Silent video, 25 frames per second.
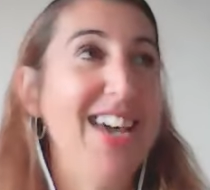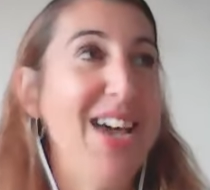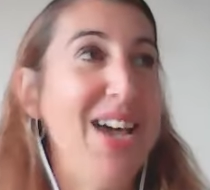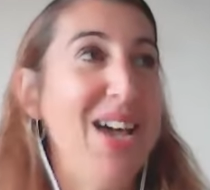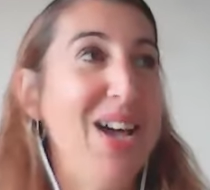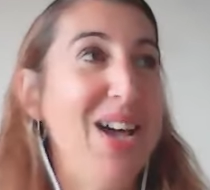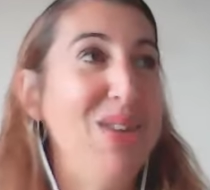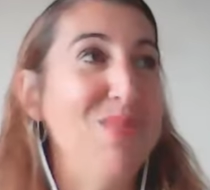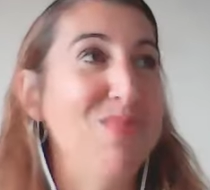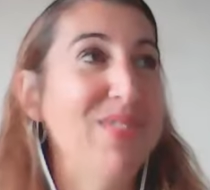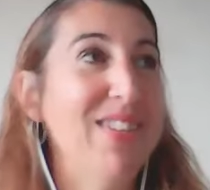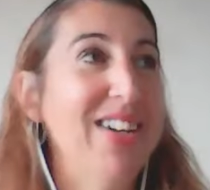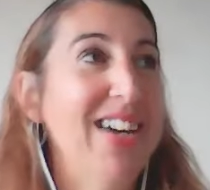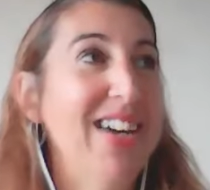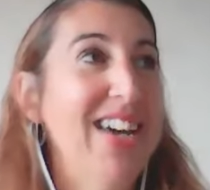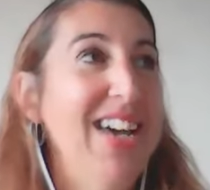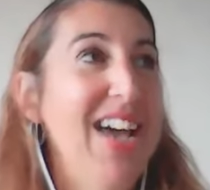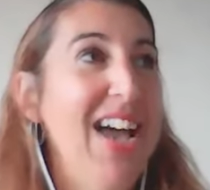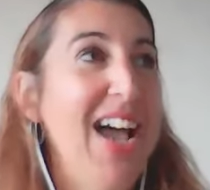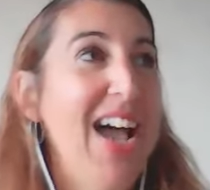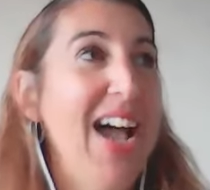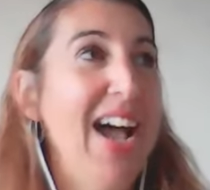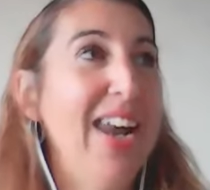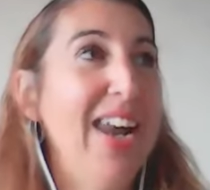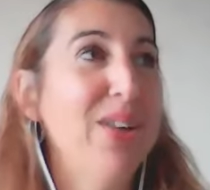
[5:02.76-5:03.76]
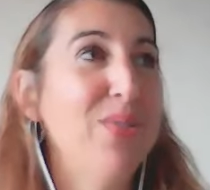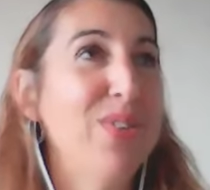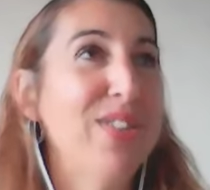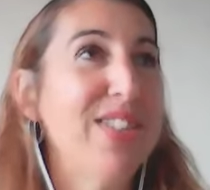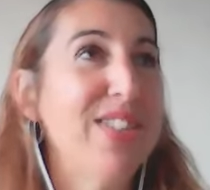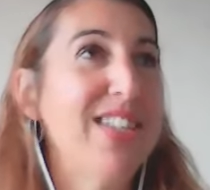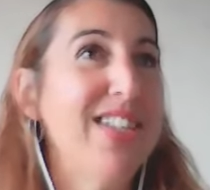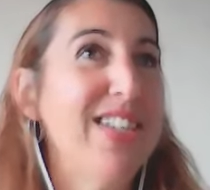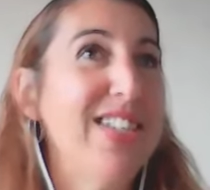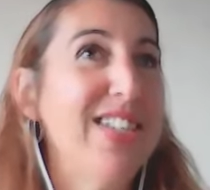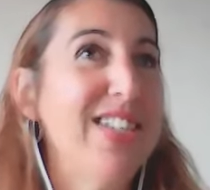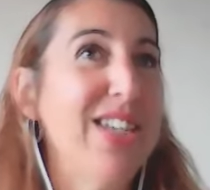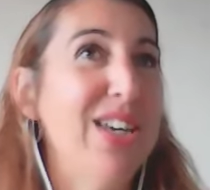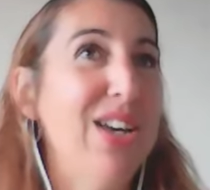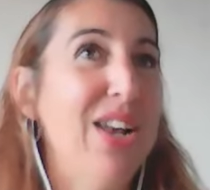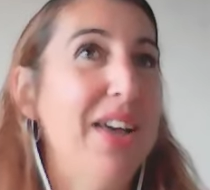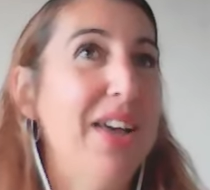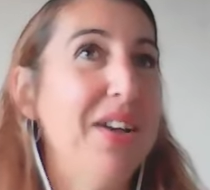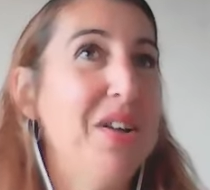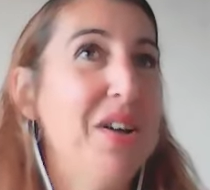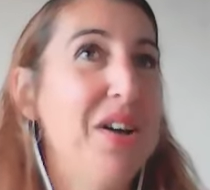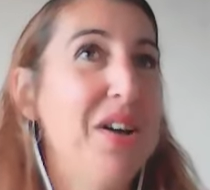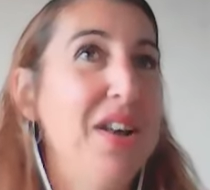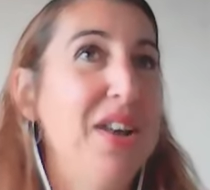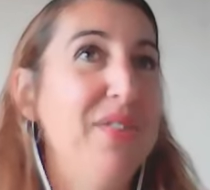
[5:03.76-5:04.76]
Um, and it wasn't until I
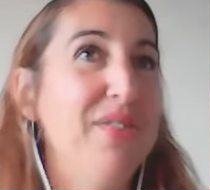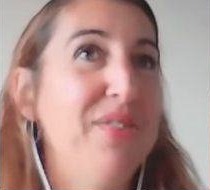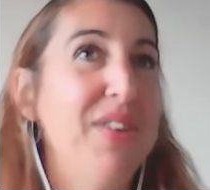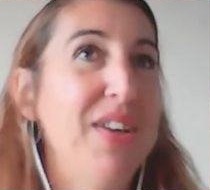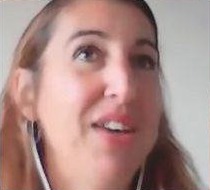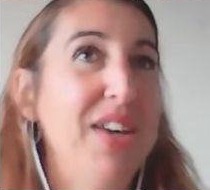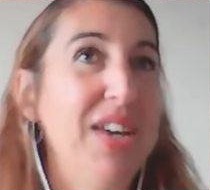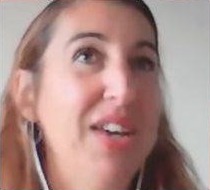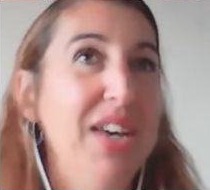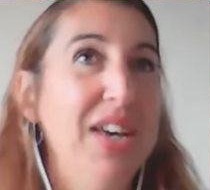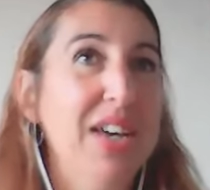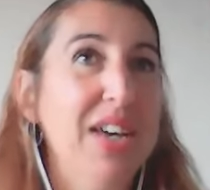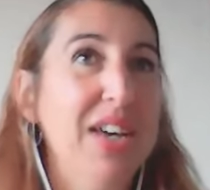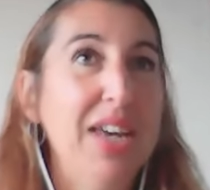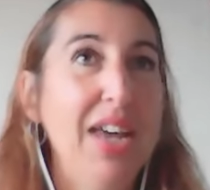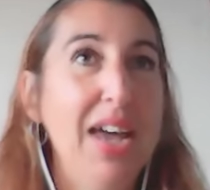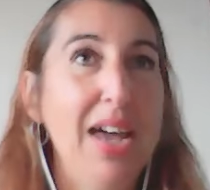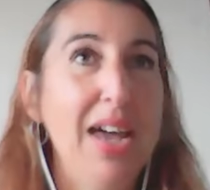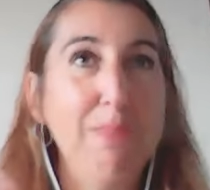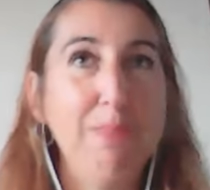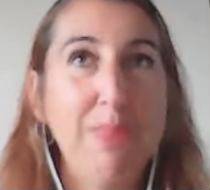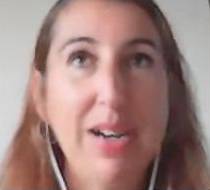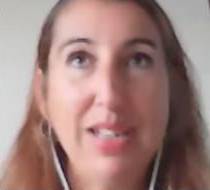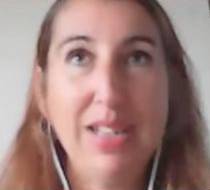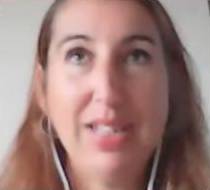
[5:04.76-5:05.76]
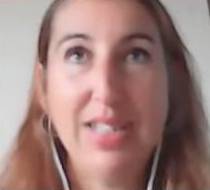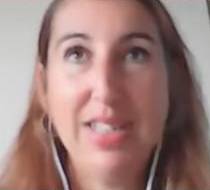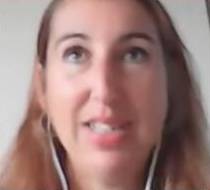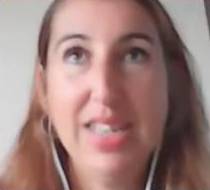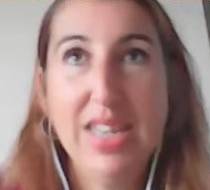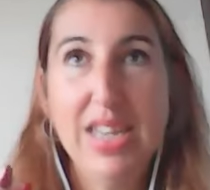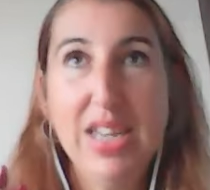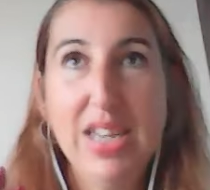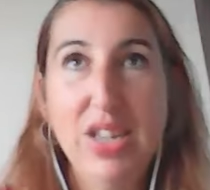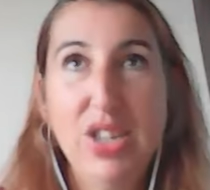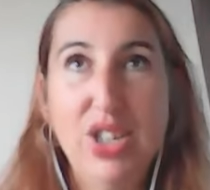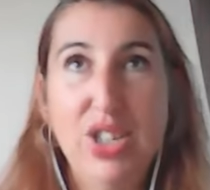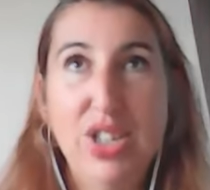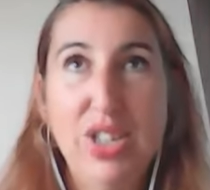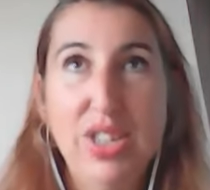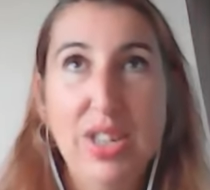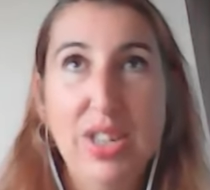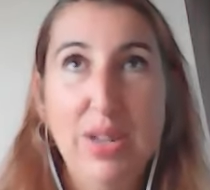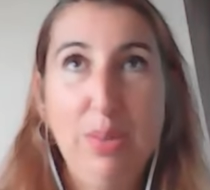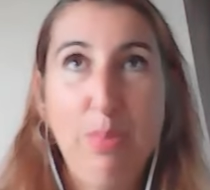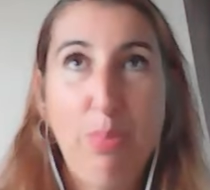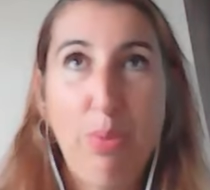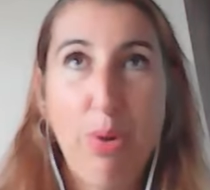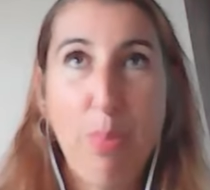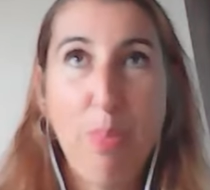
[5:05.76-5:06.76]
kind of came back to each
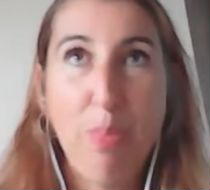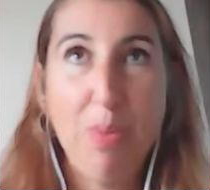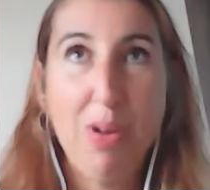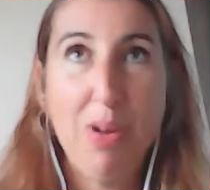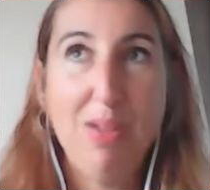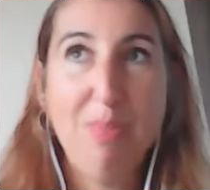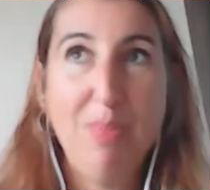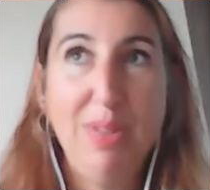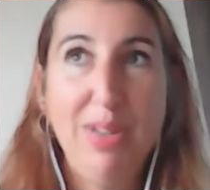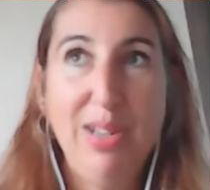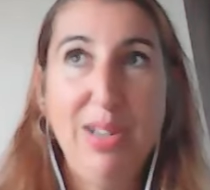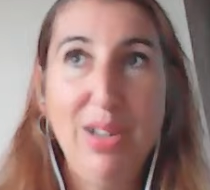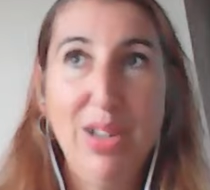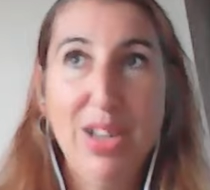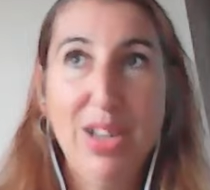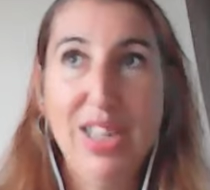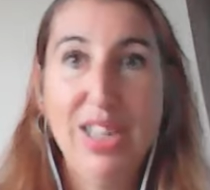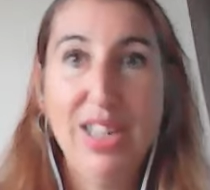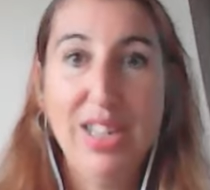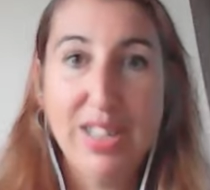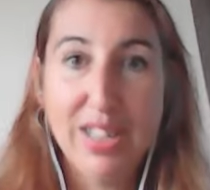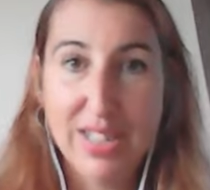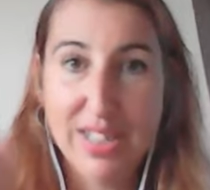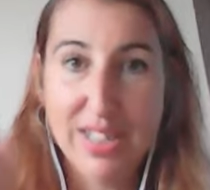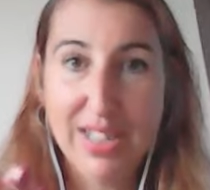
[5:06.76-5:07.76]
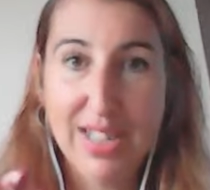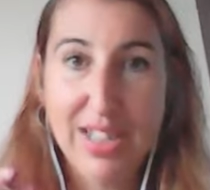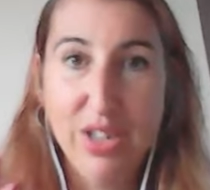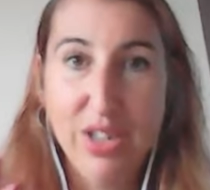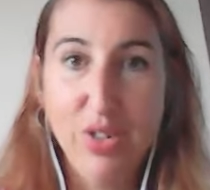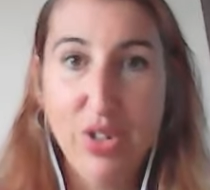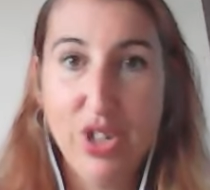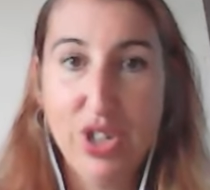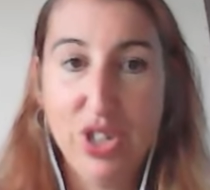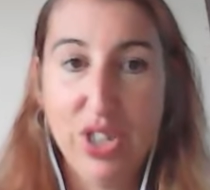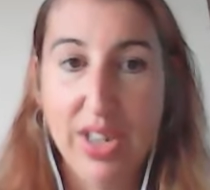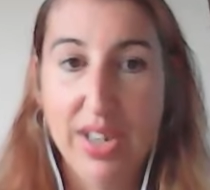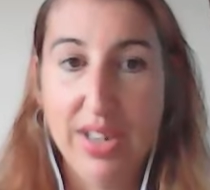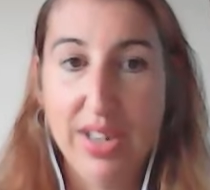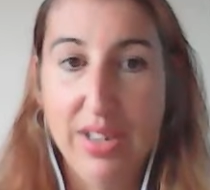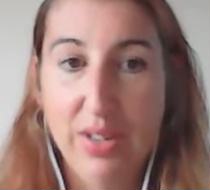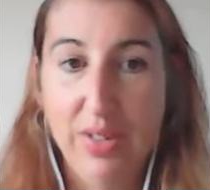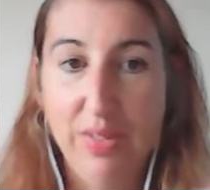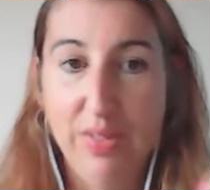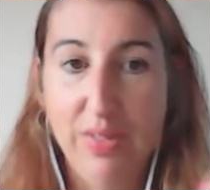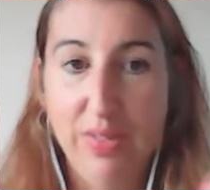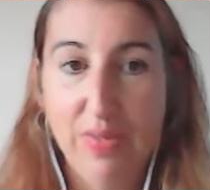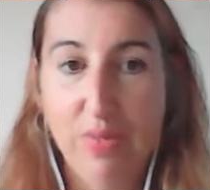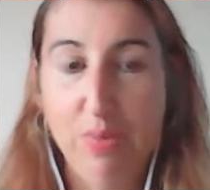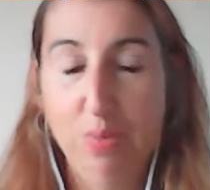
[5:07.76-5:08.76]
problem and looking at the solution
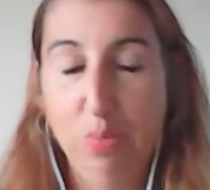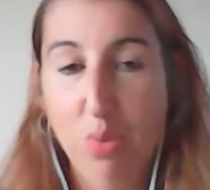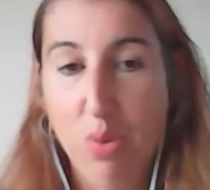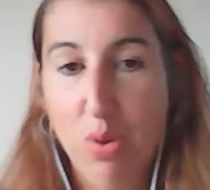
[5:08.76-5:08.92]
of yeah.